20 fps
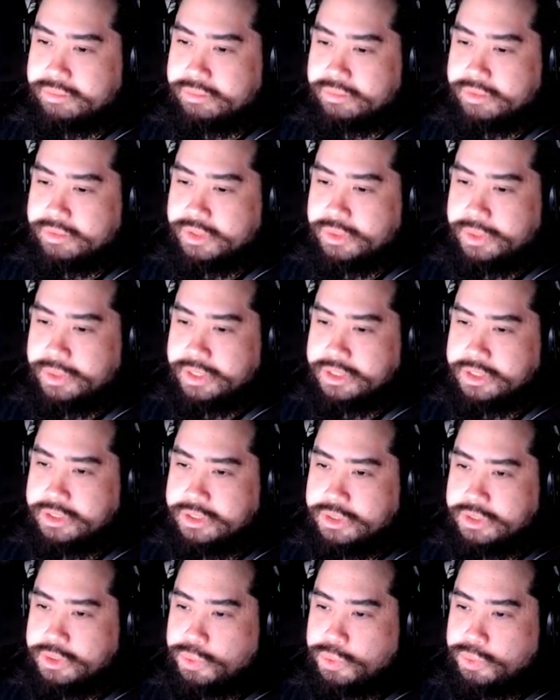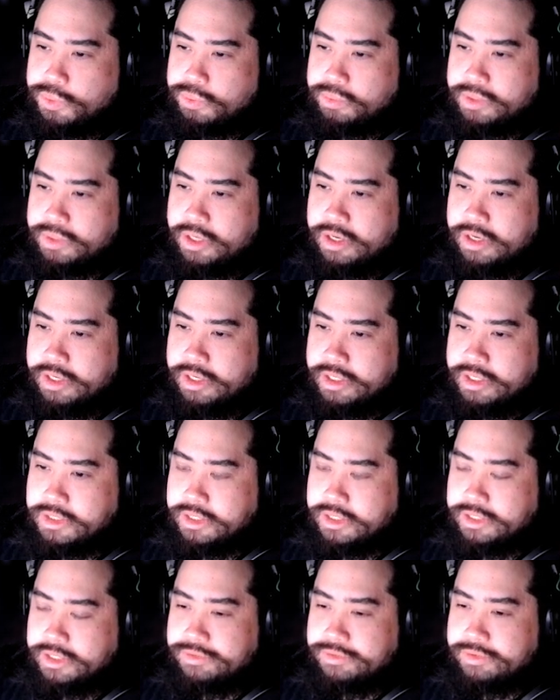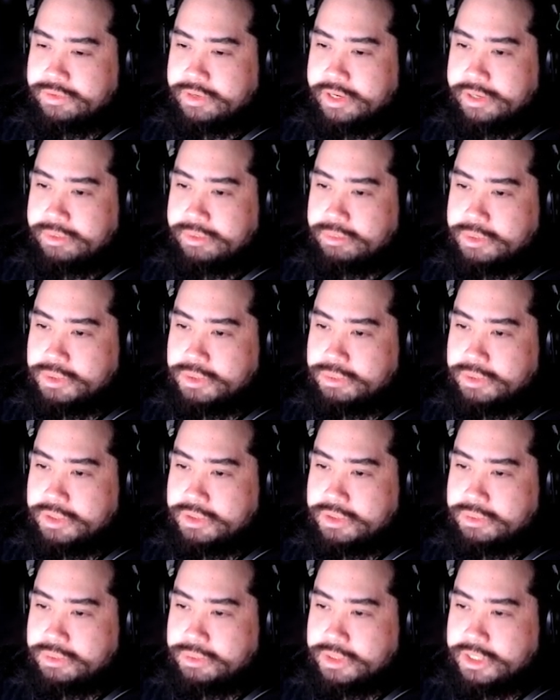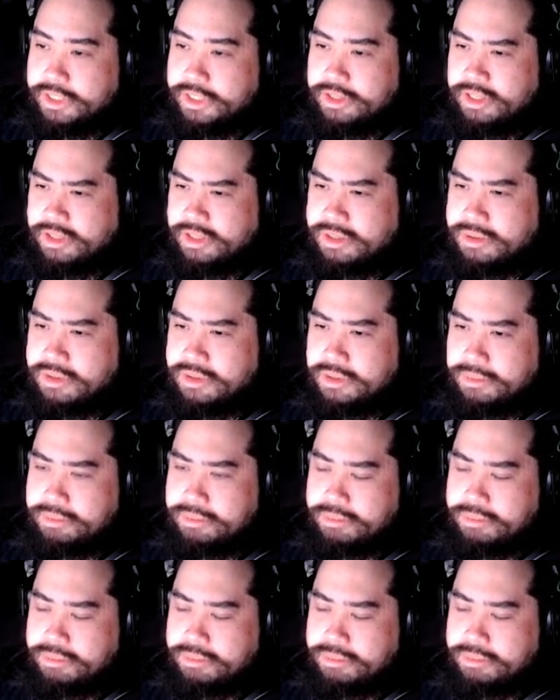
So I guess there's 2 kinds. I forget which one is which. I think the